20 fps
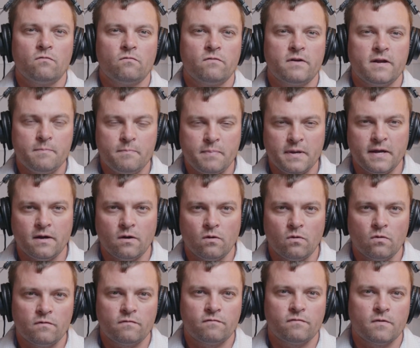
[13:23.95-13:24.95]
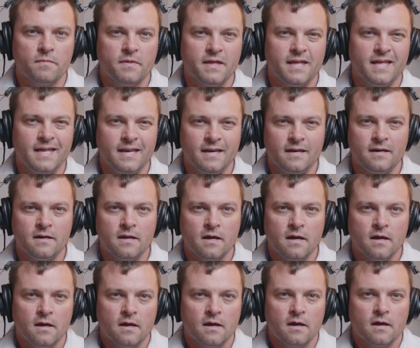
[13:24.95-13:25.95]
rebuild from the
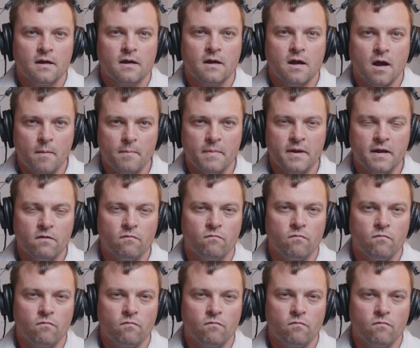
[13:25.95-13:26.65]
incoming